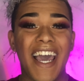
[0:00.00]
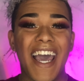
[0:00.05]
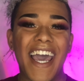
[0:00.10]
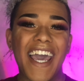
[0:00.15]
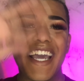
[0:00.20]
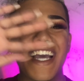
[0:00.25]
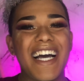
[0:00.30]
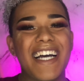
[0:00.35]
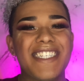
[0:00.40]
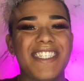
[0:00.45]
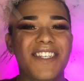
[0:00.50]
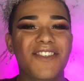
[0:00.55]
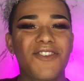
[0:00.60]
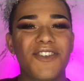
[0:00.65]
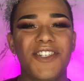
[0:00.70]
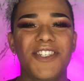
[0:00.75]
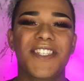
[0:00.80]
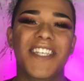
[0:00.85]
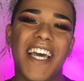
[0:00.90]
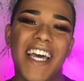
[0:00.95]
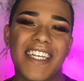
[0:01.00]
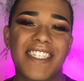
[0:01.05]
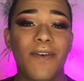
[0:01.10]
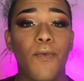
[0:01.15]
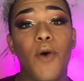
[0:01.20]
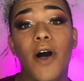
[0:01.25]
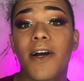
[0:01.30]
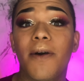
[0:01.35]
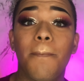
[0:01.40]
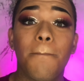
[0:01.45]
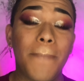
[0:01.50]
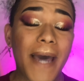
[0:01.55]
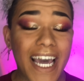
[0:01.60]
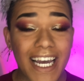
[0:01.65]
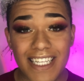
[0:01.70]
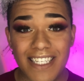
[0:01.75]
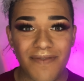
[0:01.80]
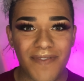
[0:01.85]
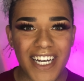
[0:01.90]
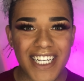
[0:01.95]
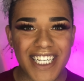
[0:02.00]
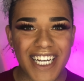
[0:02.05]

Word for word: Hey guys, it's Christian Skaggs and welcome back to my